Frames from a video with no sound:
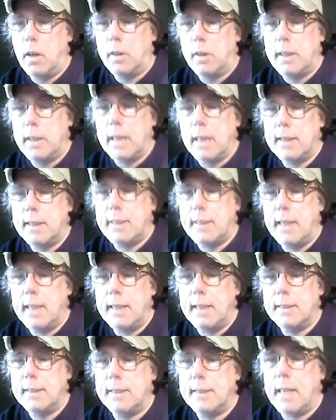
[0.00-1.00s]
get
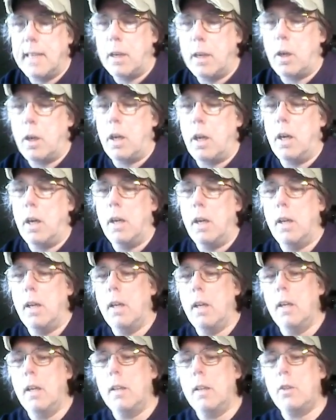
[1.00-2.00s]
things that are
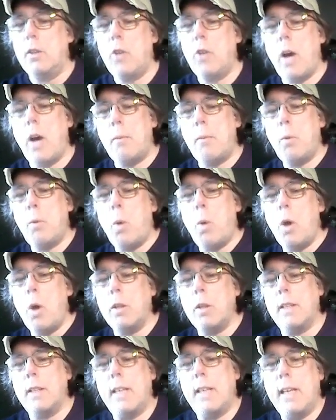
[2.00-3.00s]
top
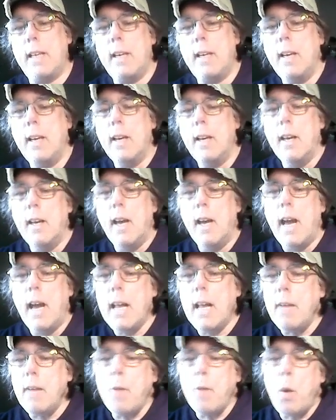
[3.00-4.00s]
quality.
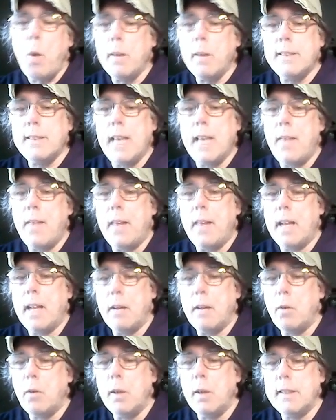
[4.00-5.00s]
And I've always had that.
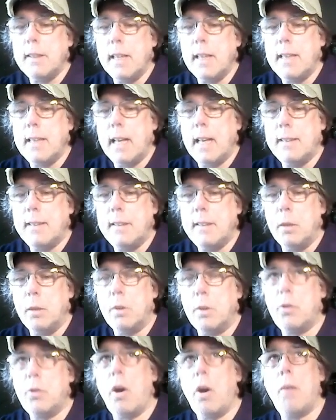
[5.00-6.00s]
I've always had that deal
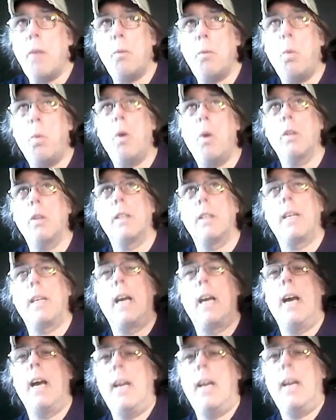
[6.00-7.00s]
with top
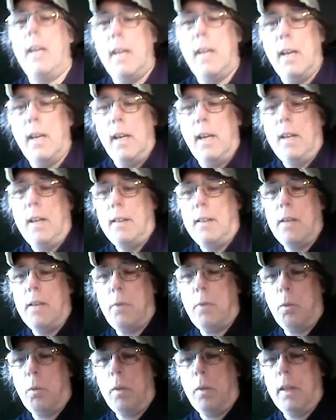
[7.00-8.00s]
quality. I
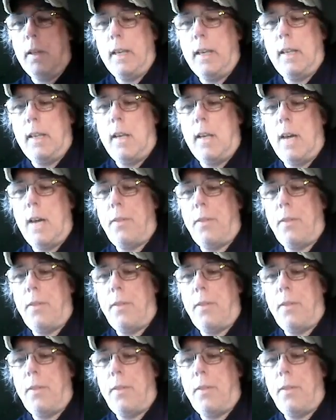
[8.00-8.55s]
never really got